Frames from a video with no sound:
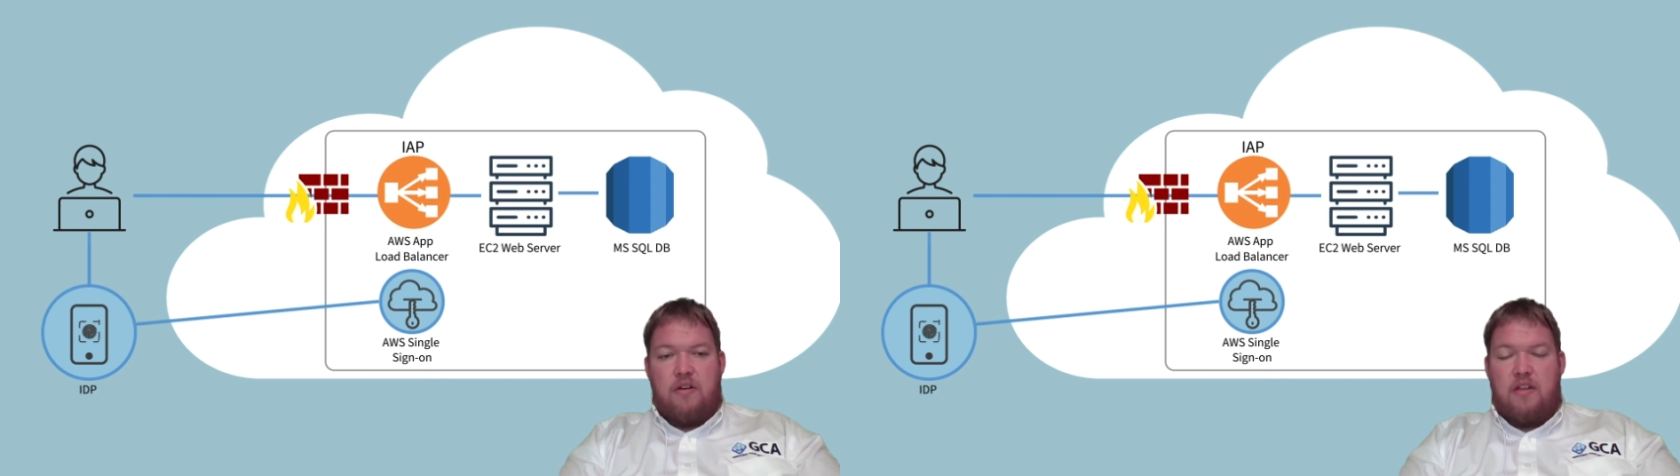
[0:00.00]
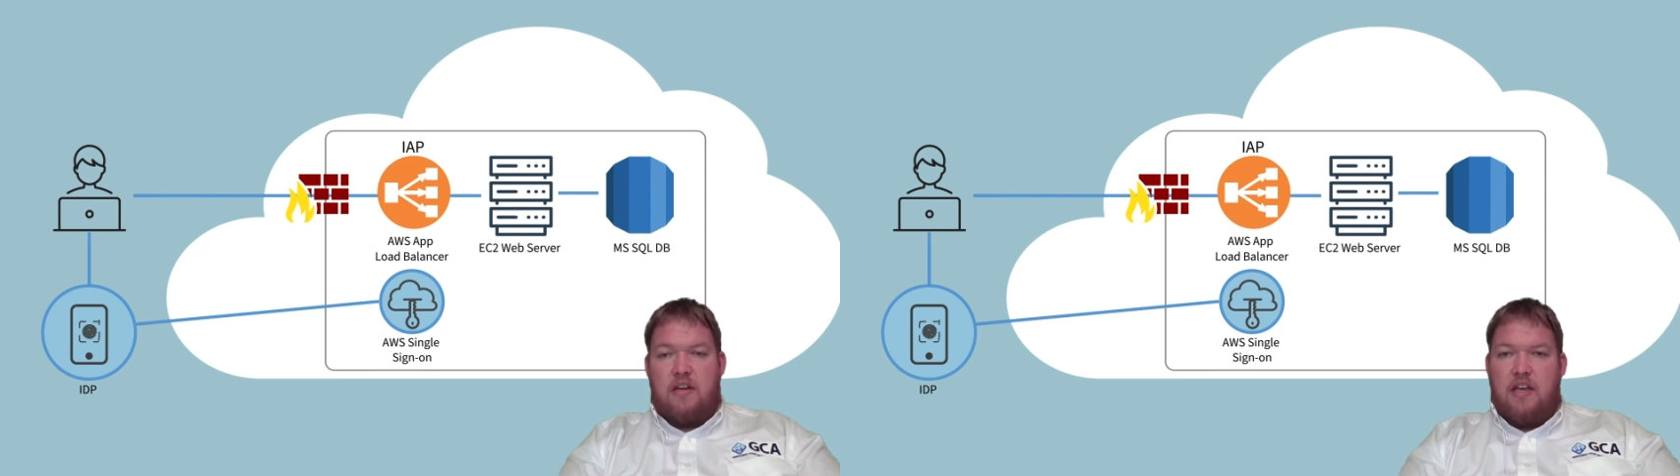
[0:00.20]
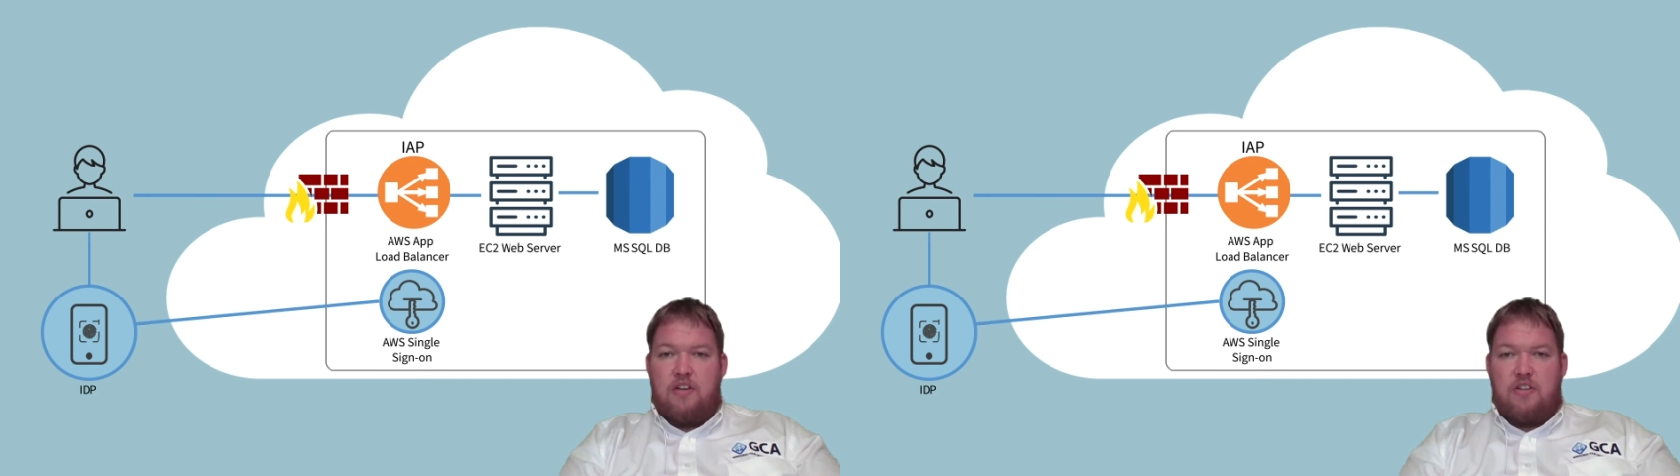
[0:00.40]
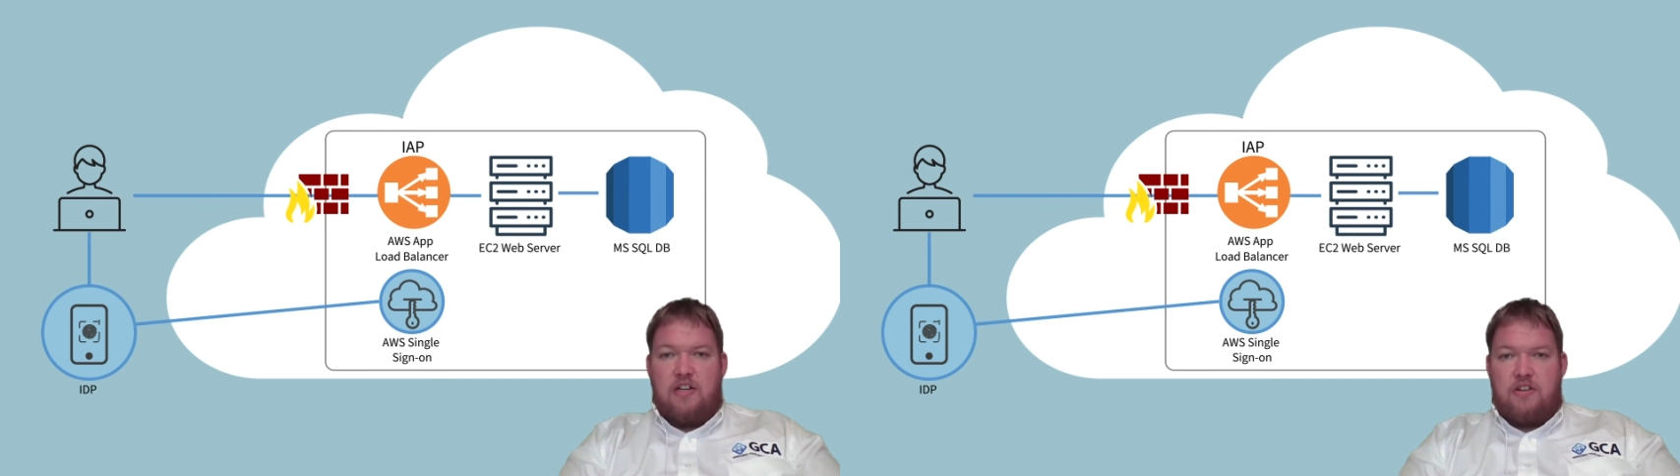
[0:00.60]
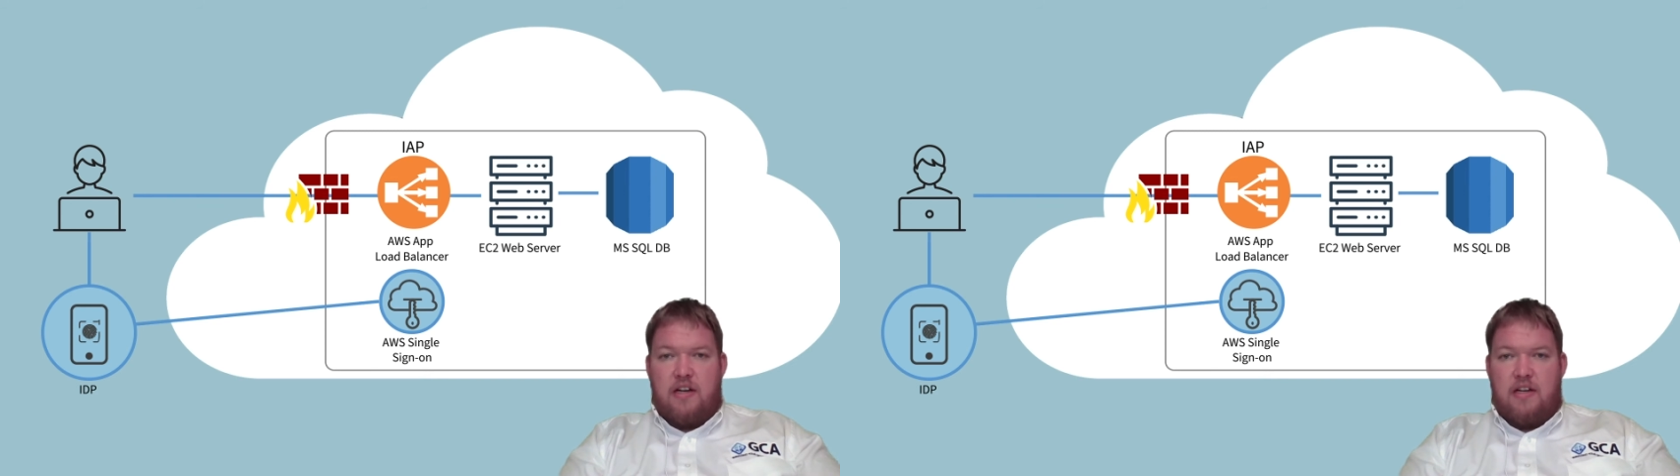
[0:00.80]
authentication
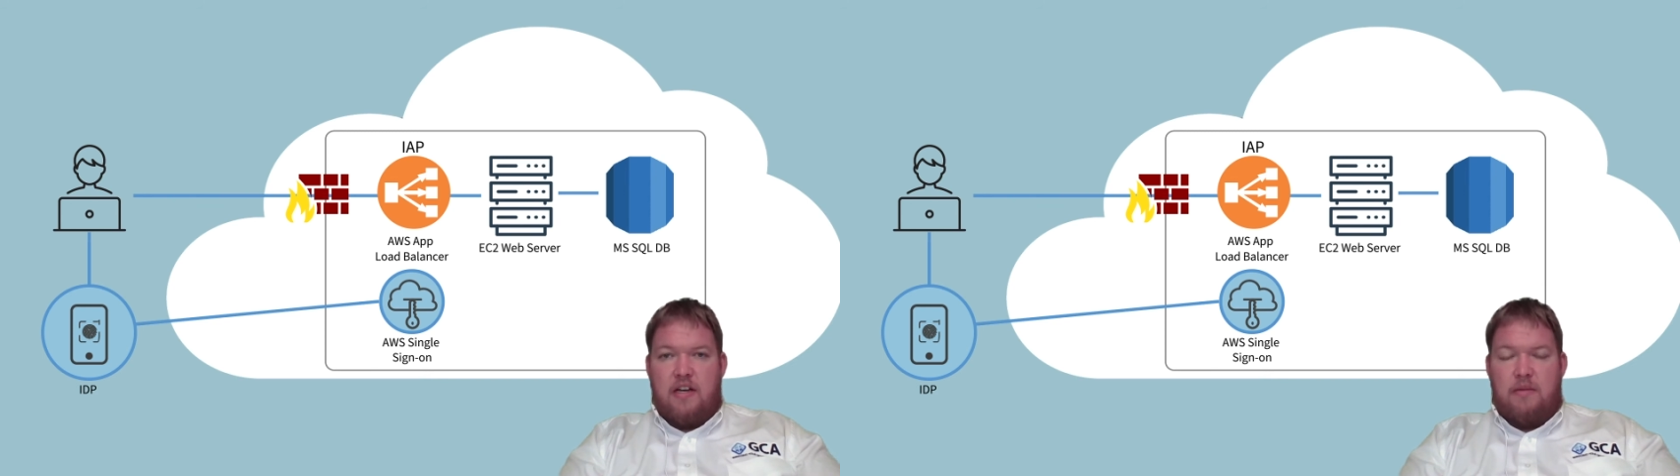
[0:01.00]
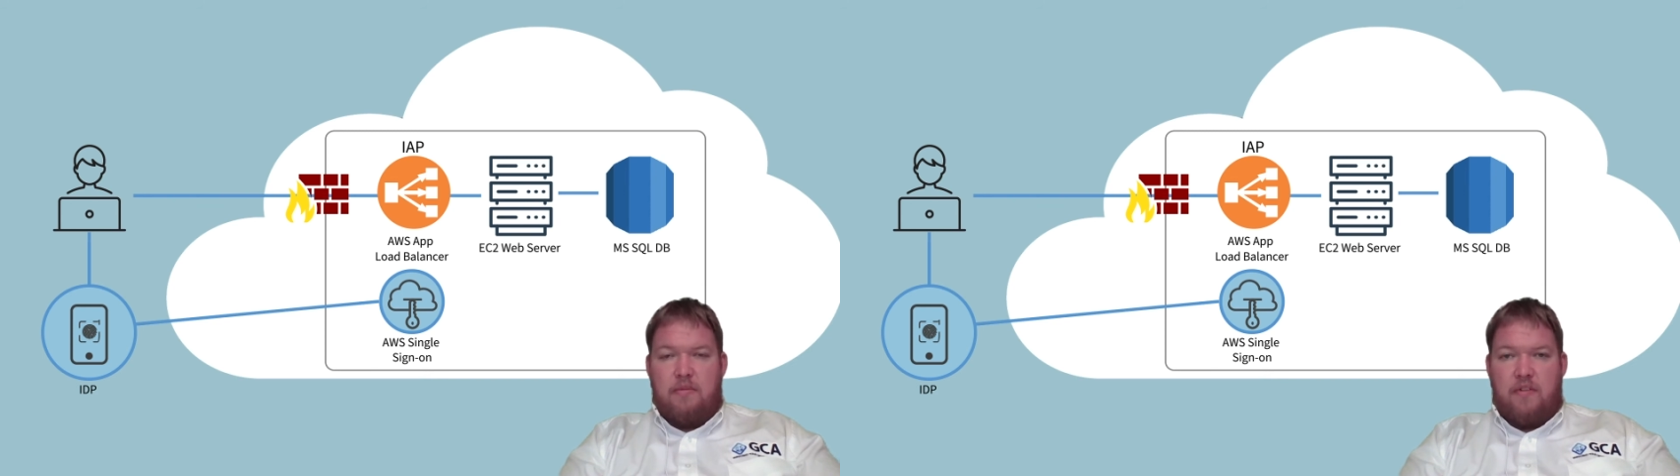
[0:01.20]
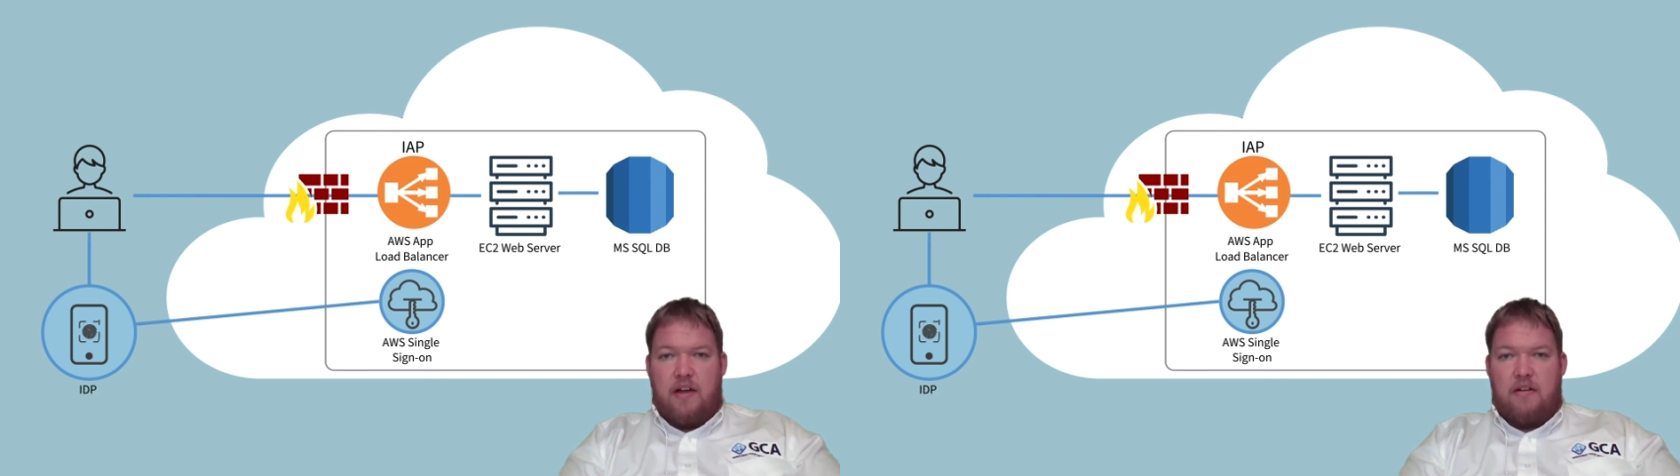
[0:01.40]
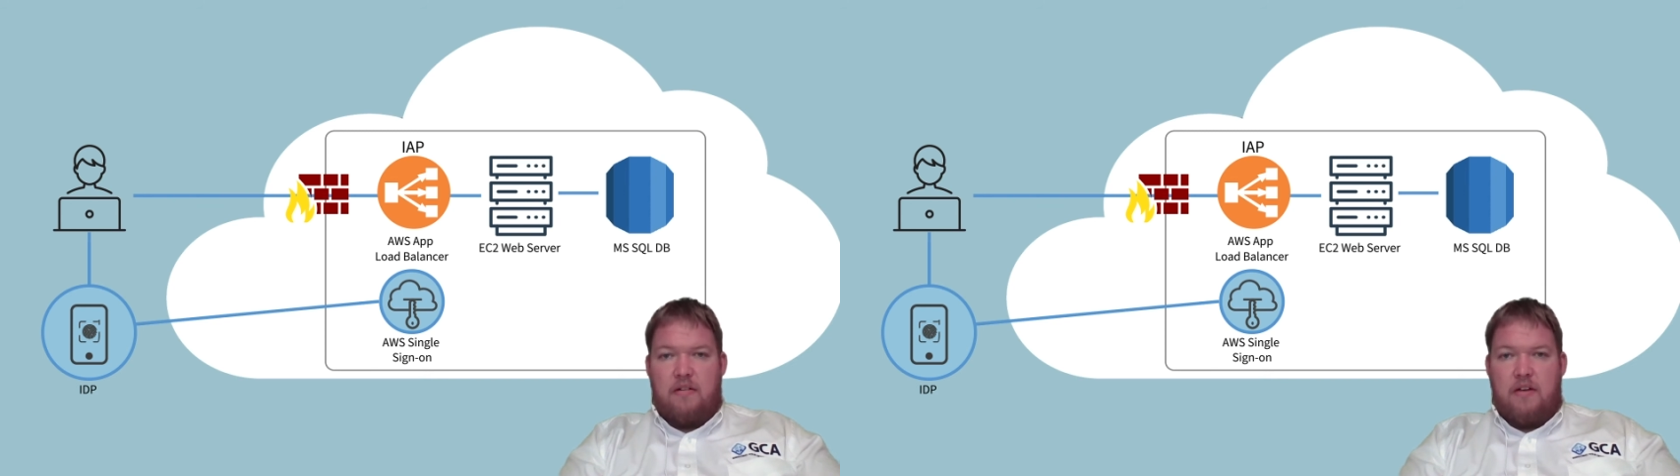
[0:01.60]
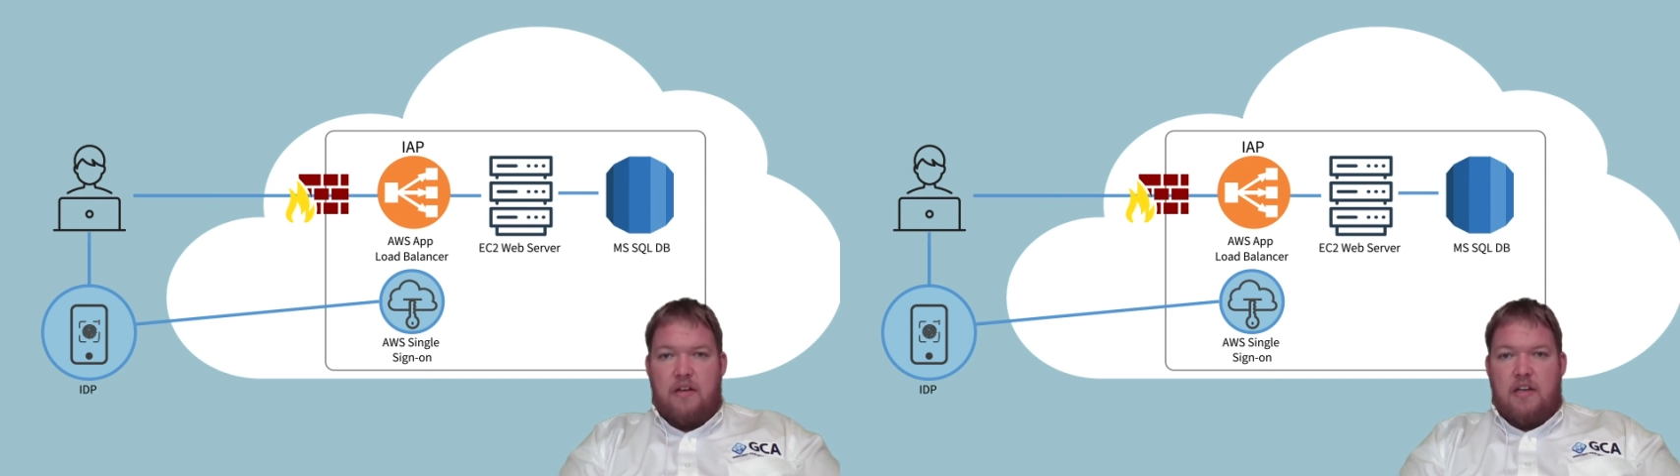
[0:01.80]
at your identity provider.